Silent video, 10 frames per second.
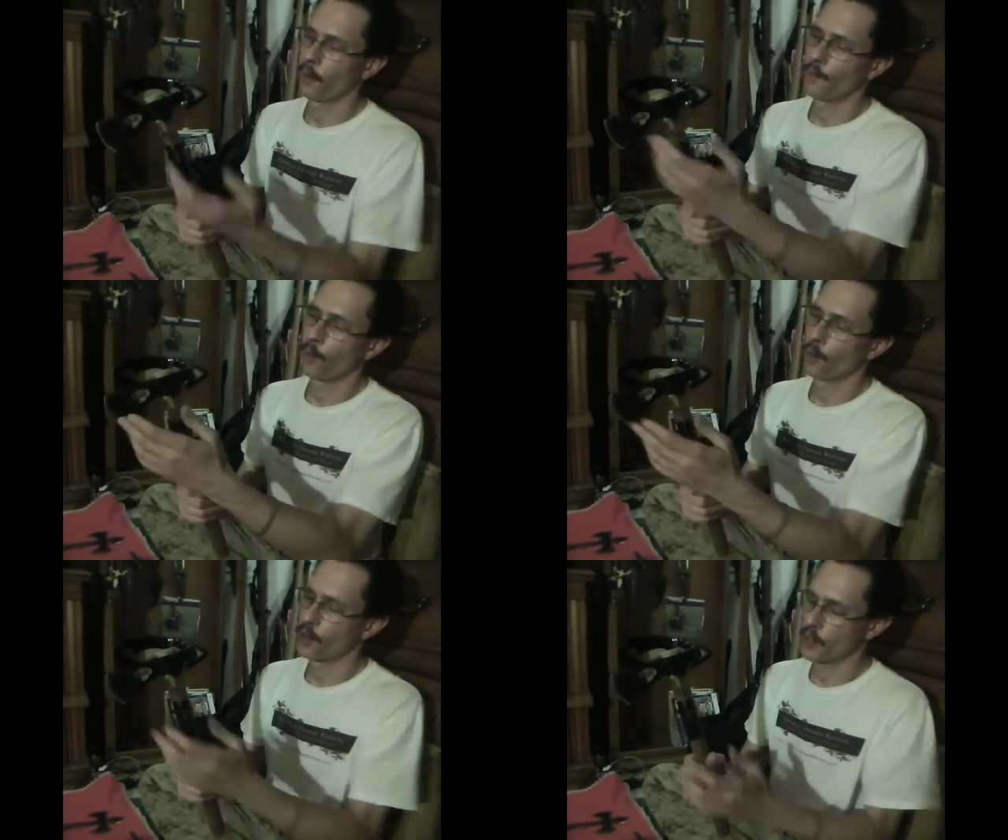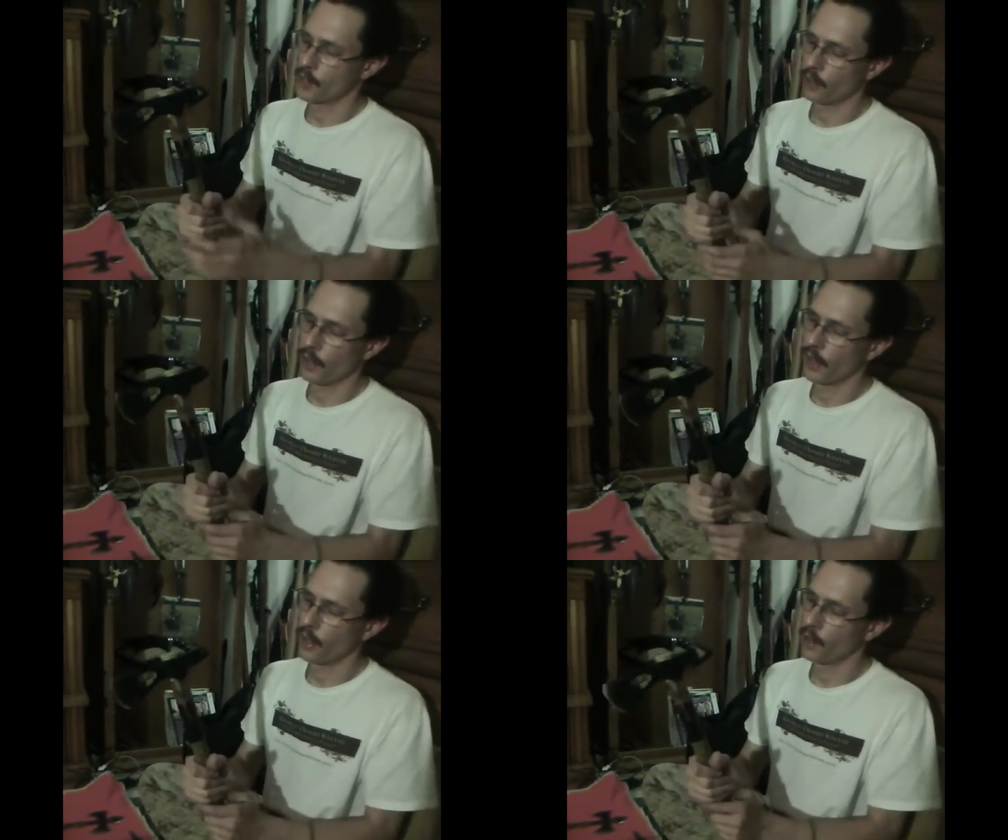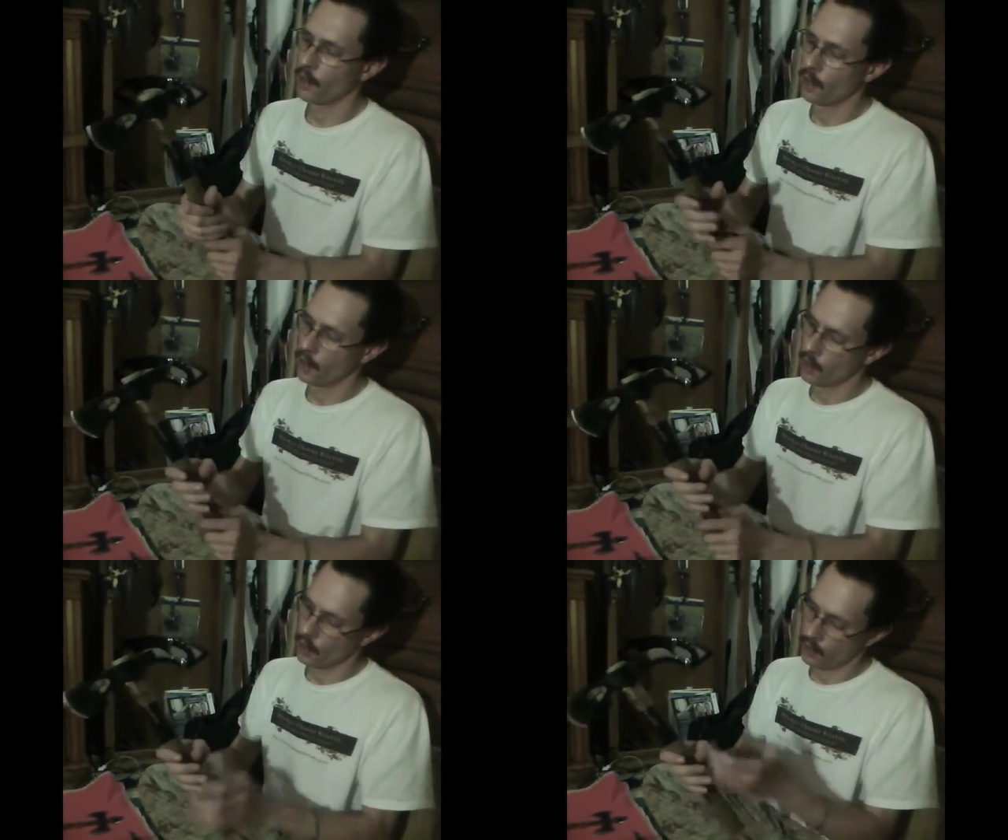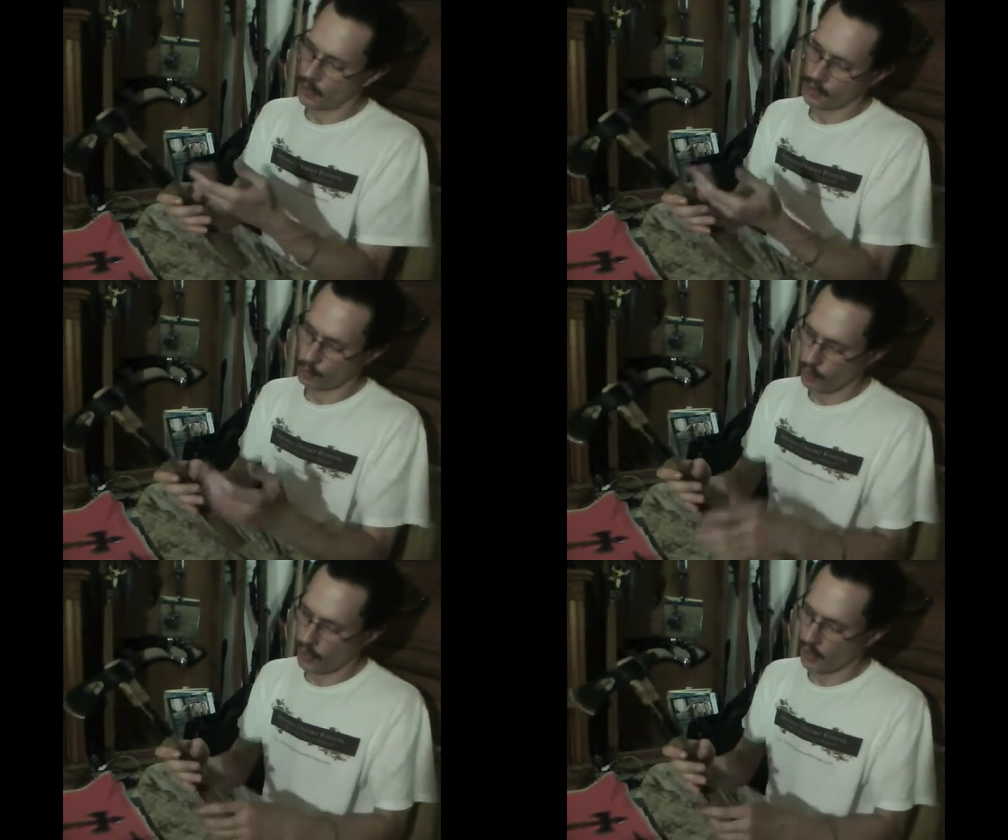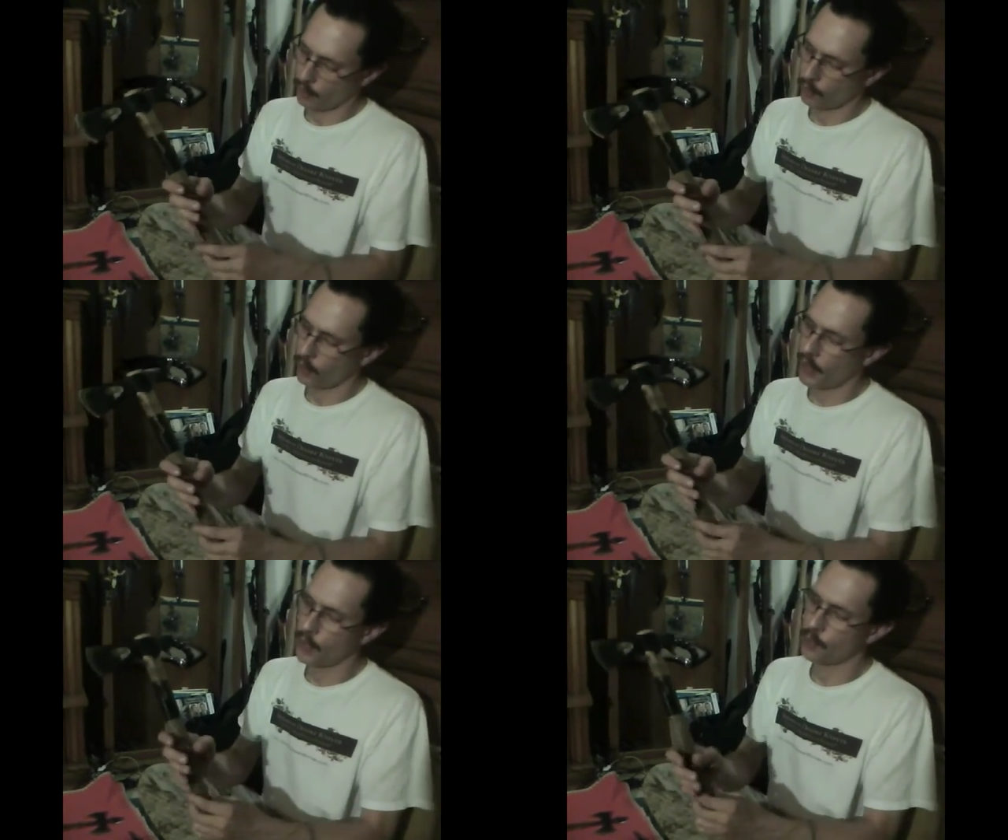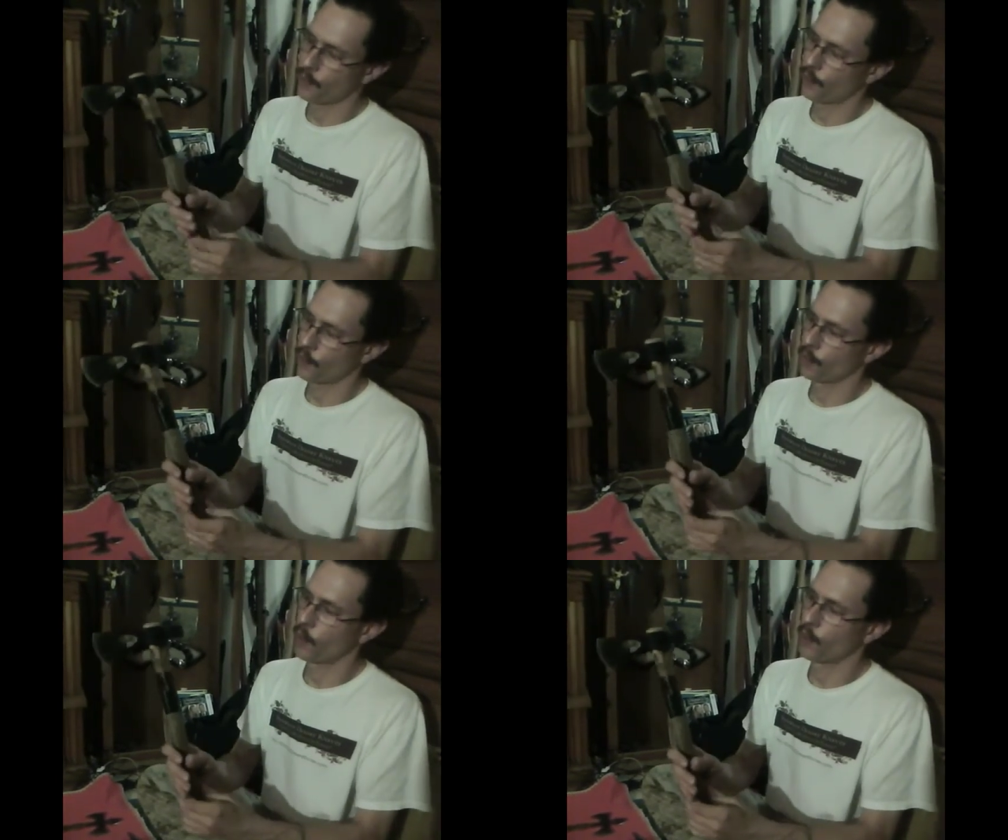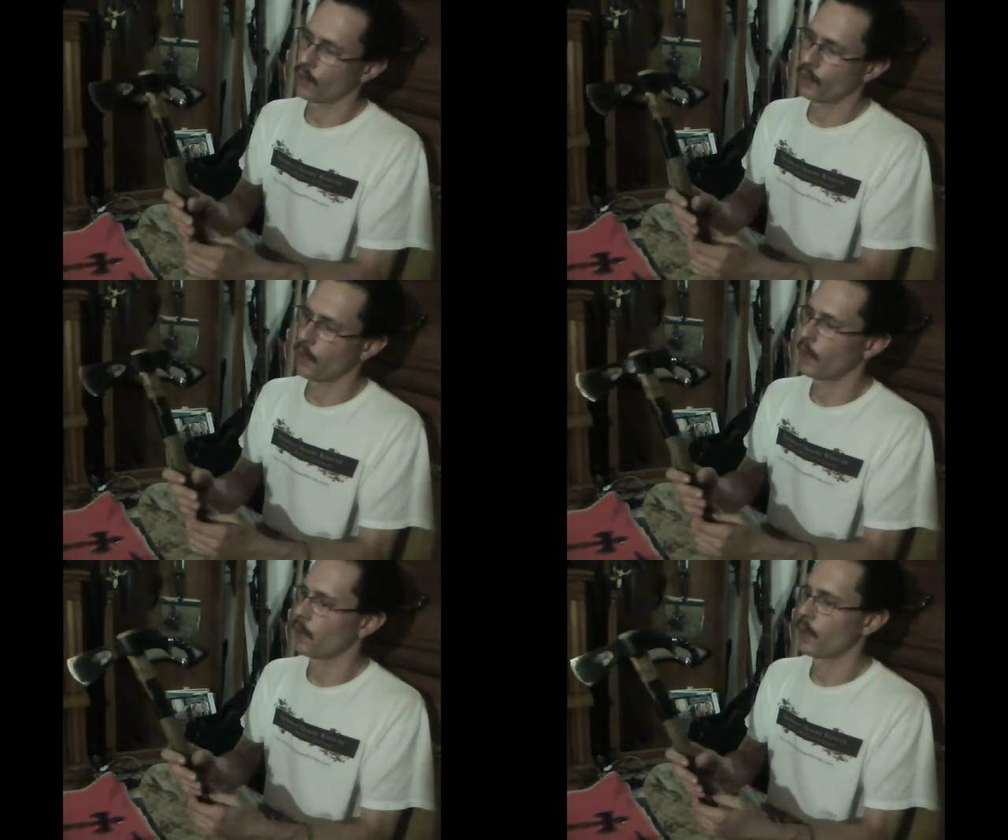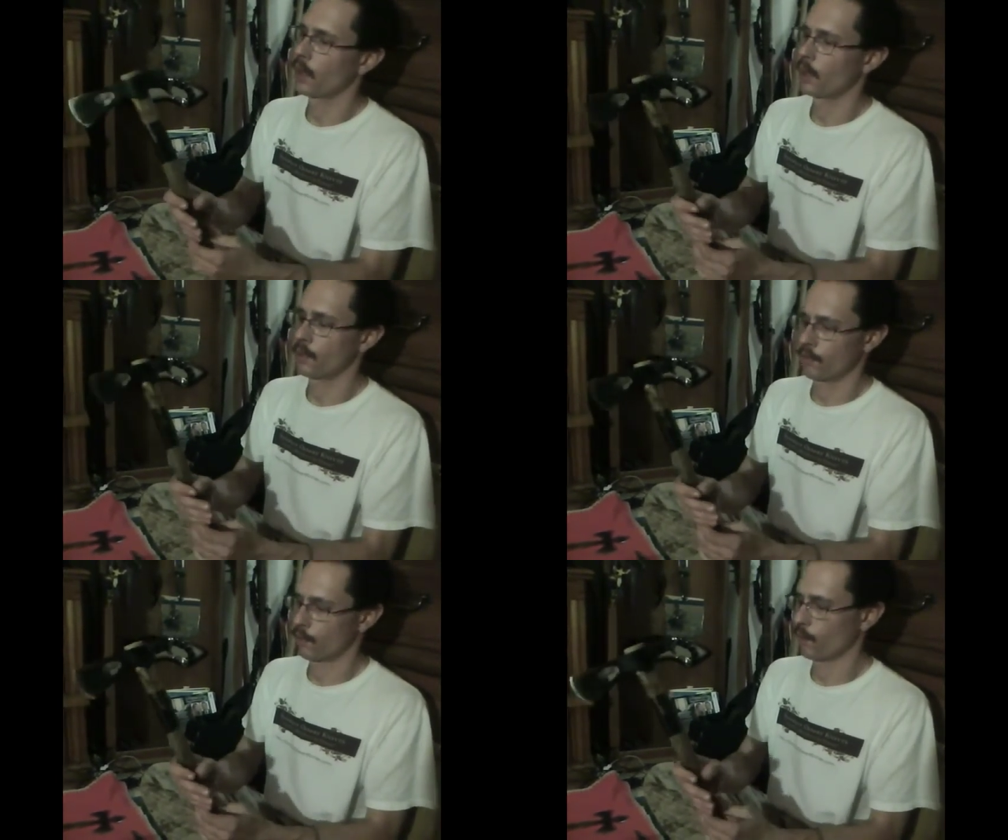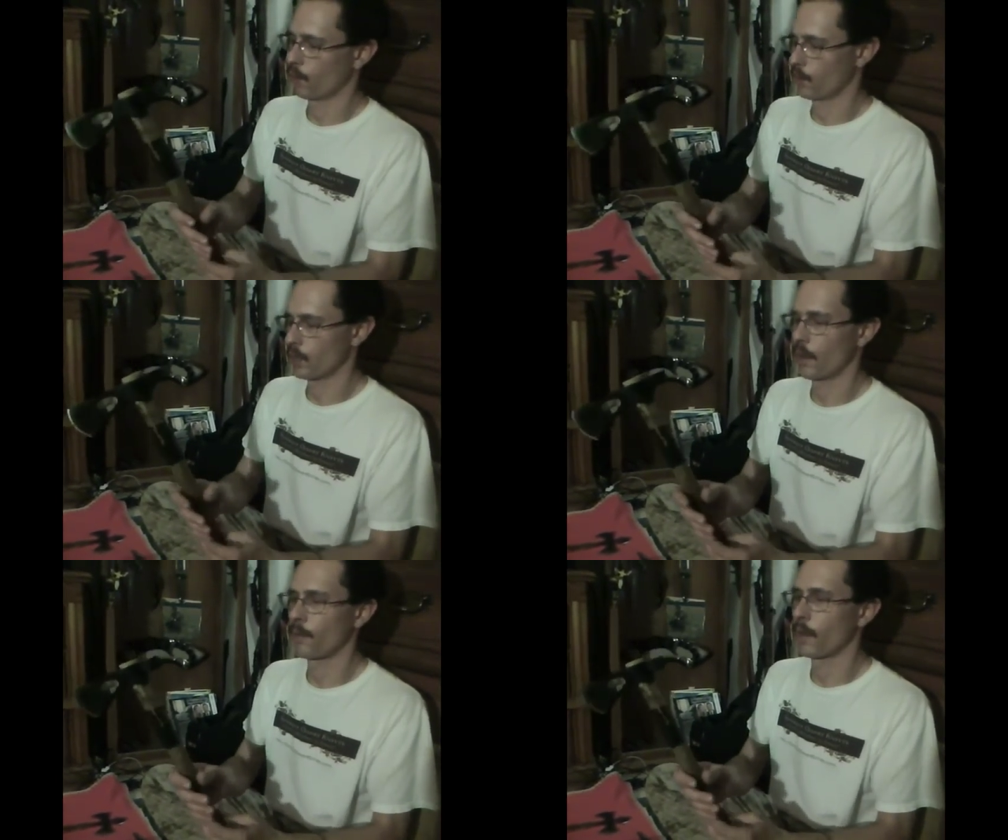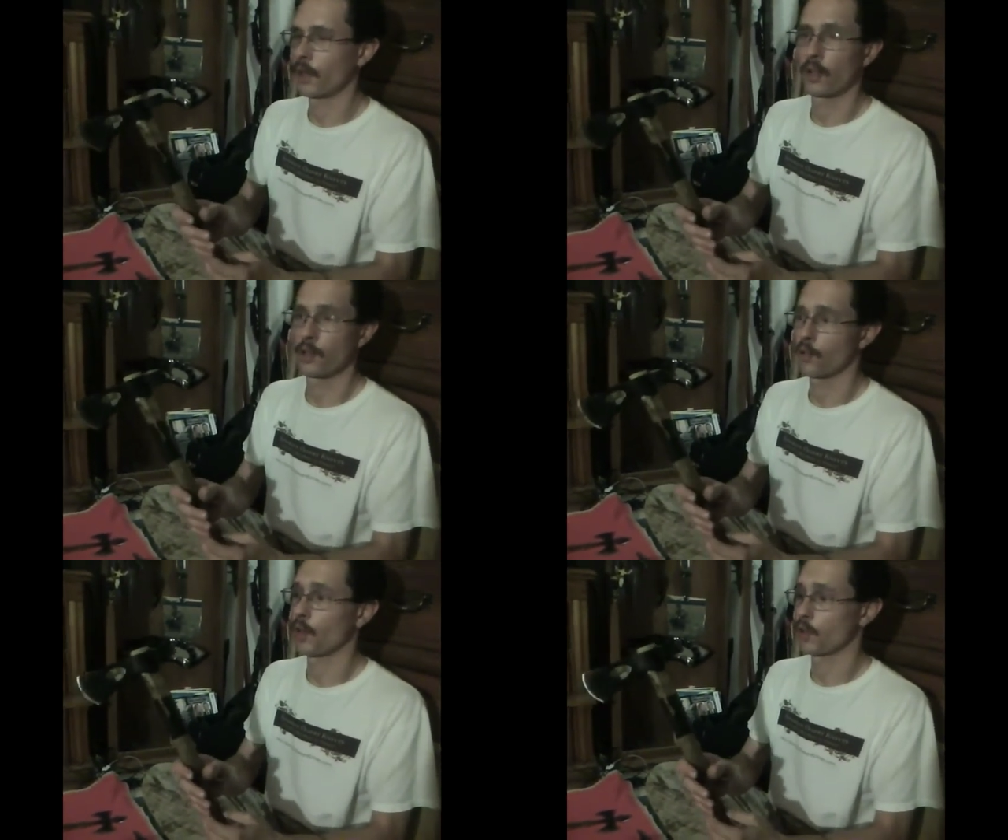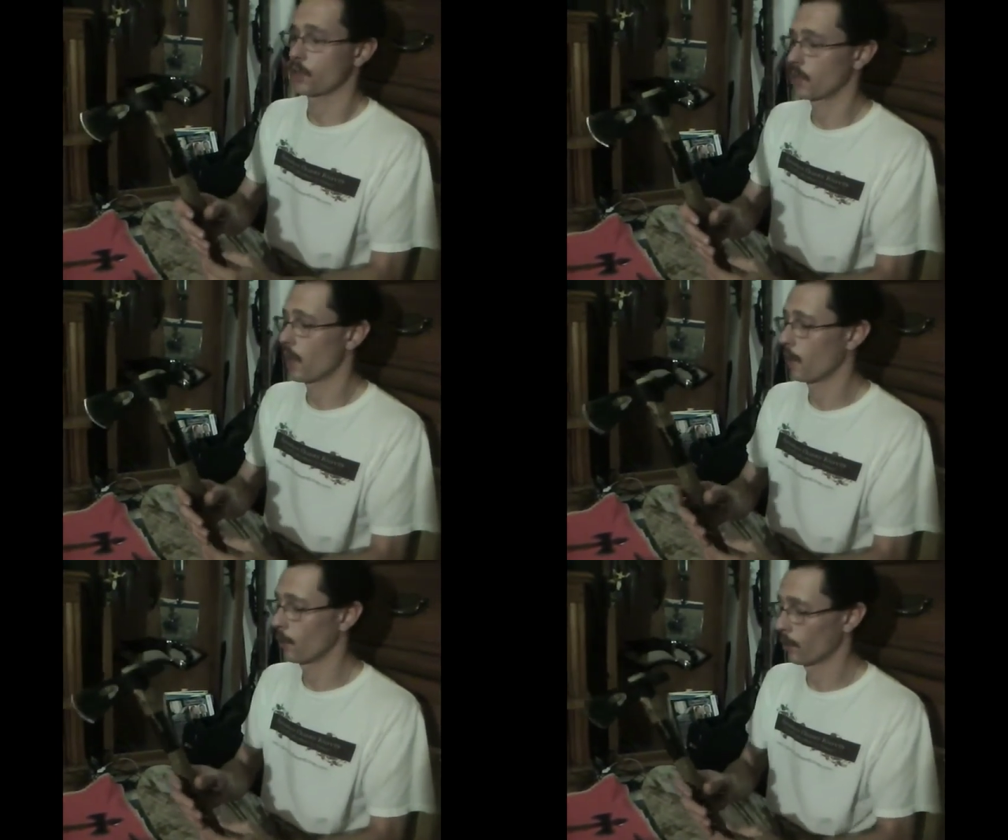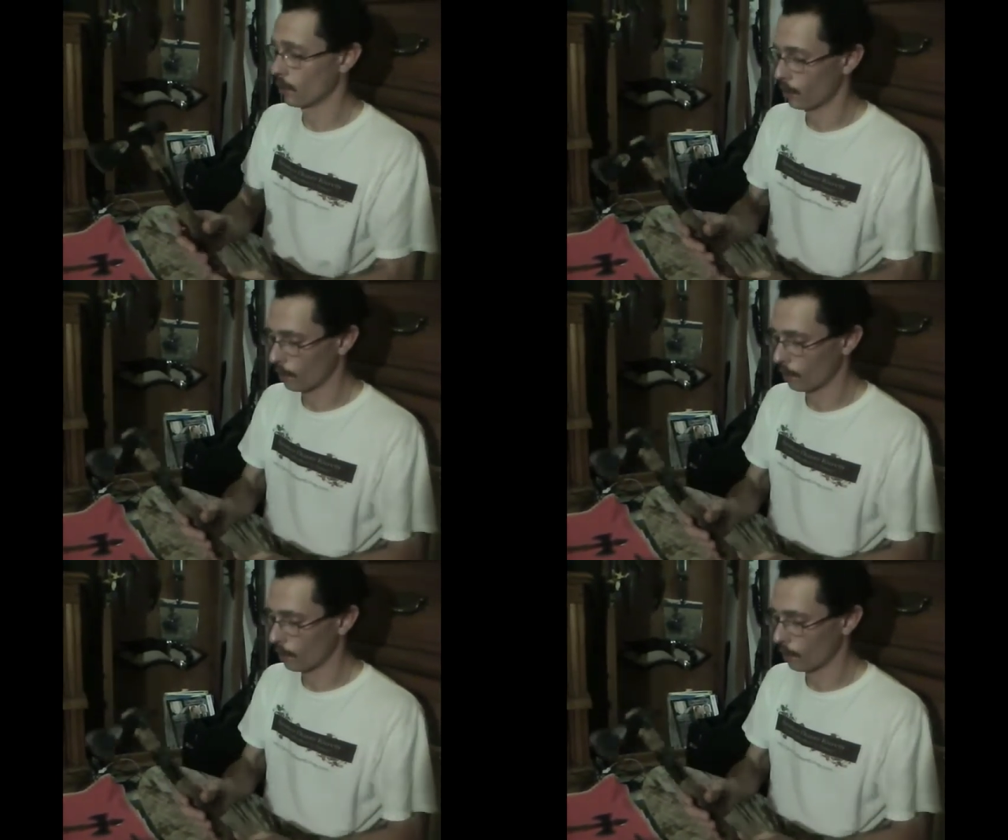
Forged steel head, nice wood handle. I use it for throwing and for some construction style work.